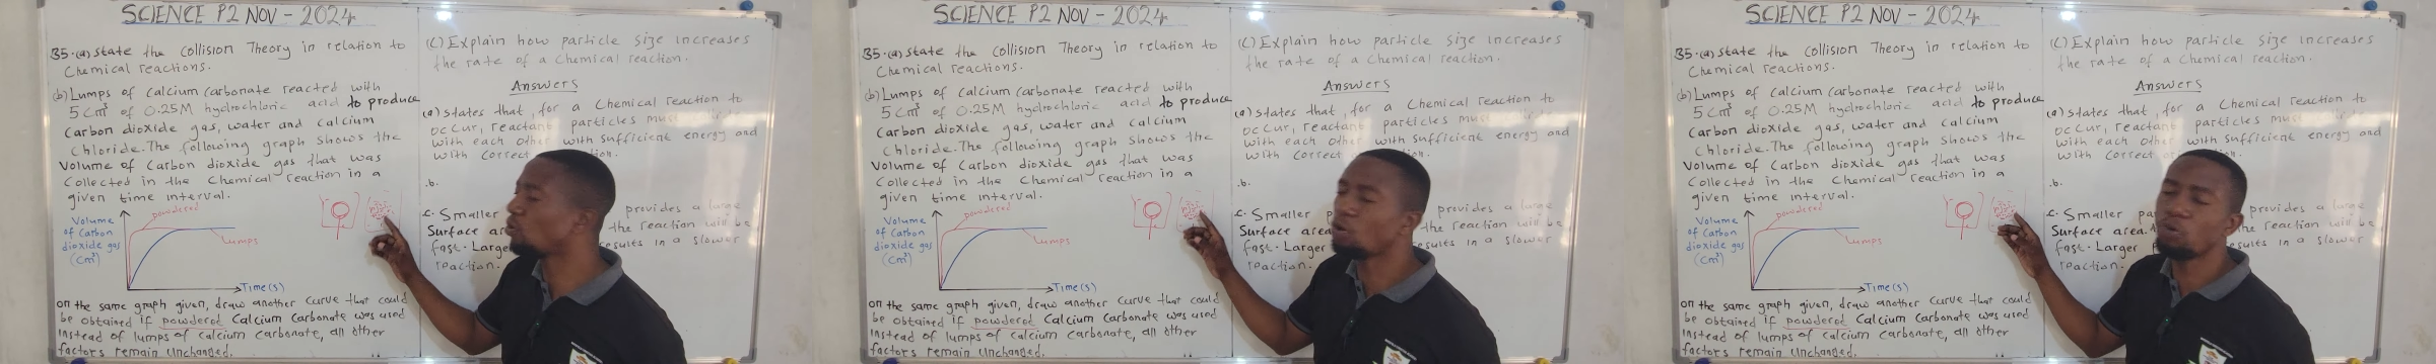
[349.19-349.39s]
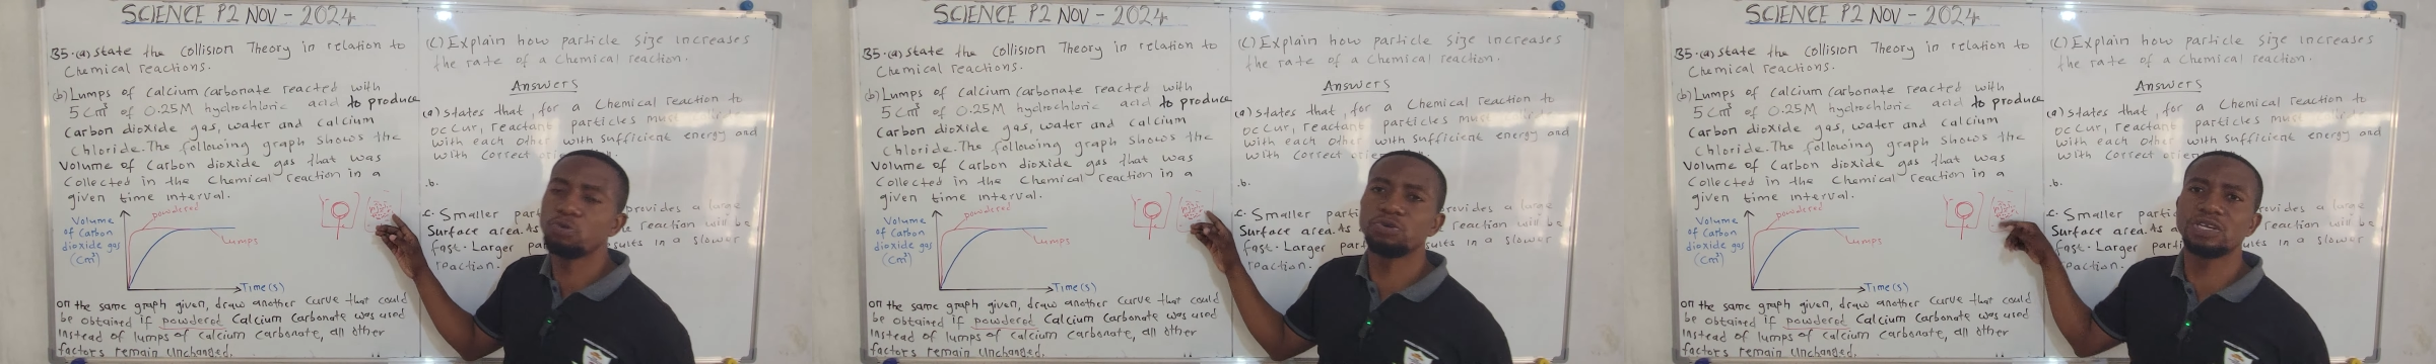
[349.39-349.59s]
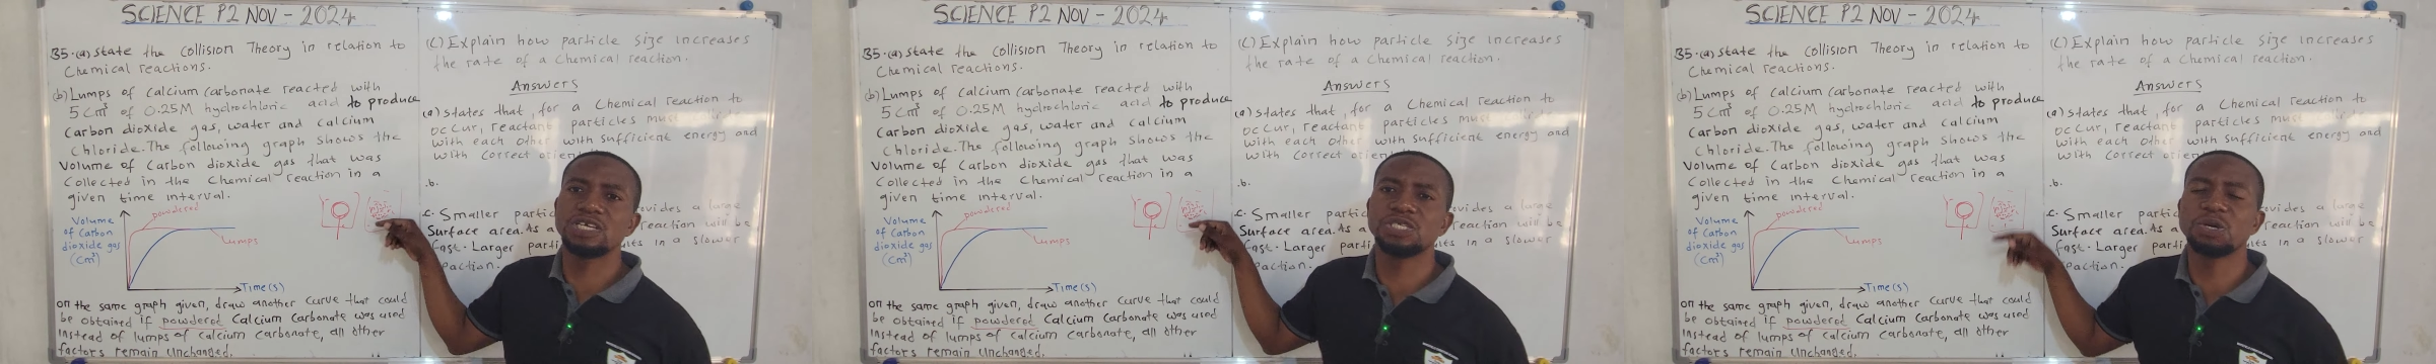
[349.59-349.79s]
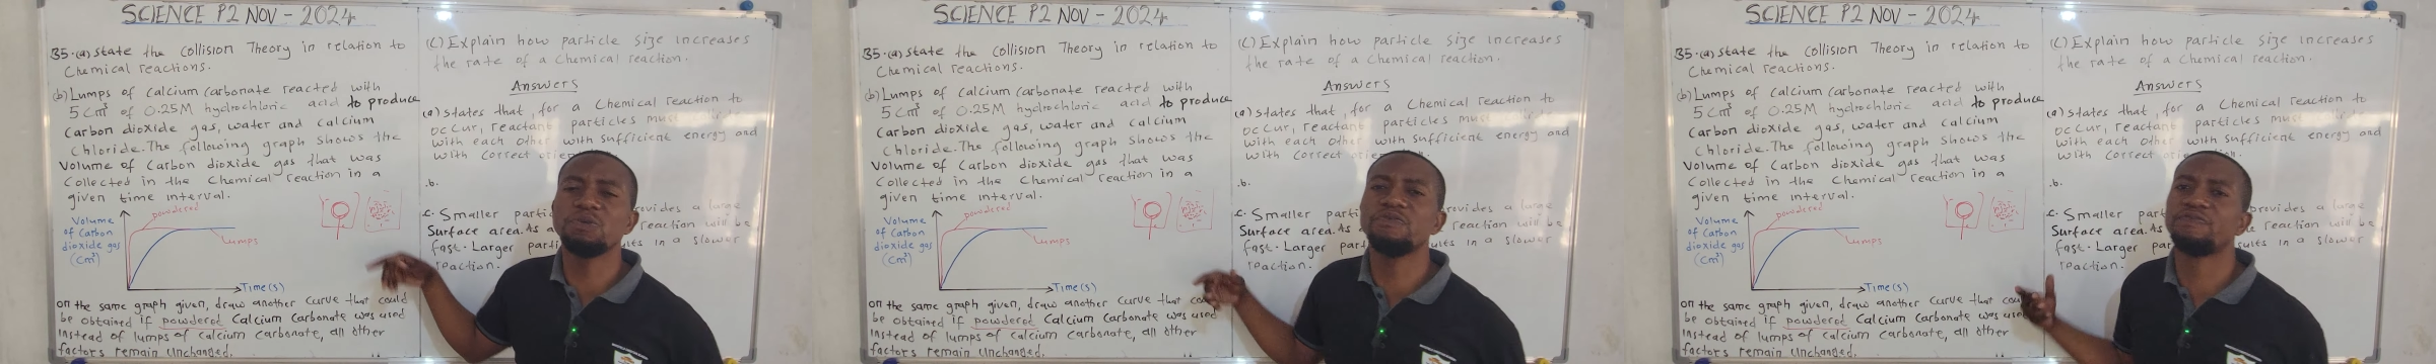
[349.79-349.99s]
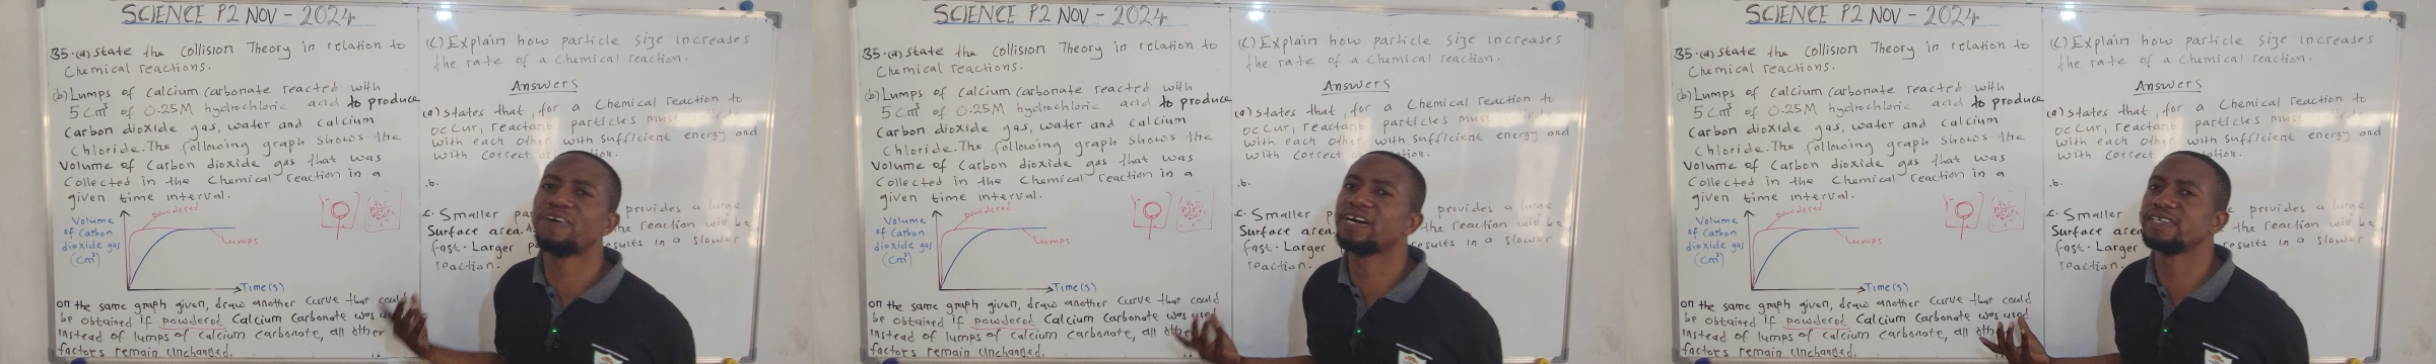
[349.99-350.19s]
or will
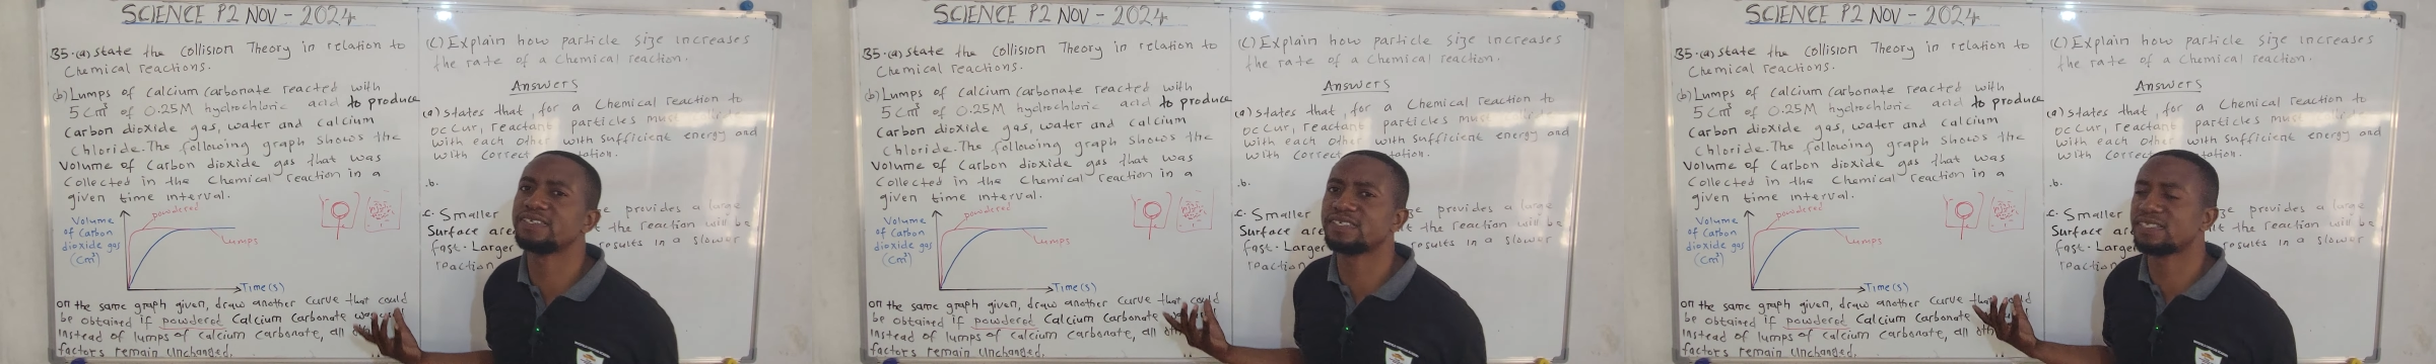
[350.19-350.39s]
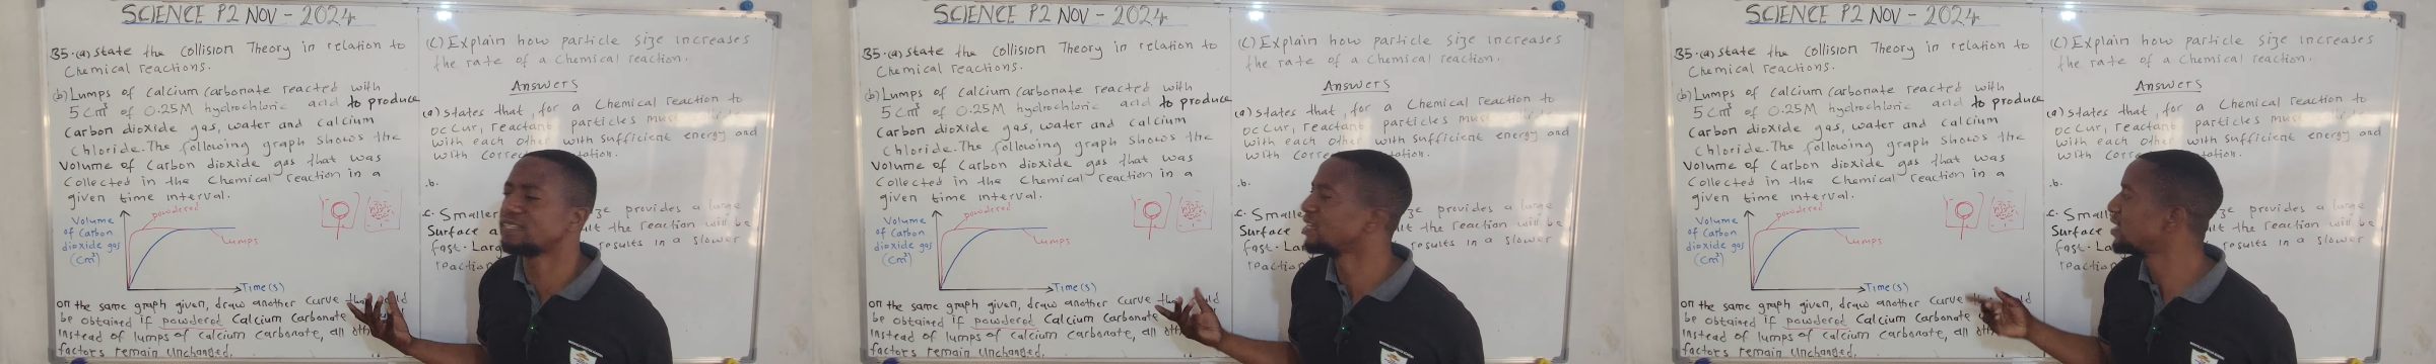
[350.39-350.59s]
dissolve fast.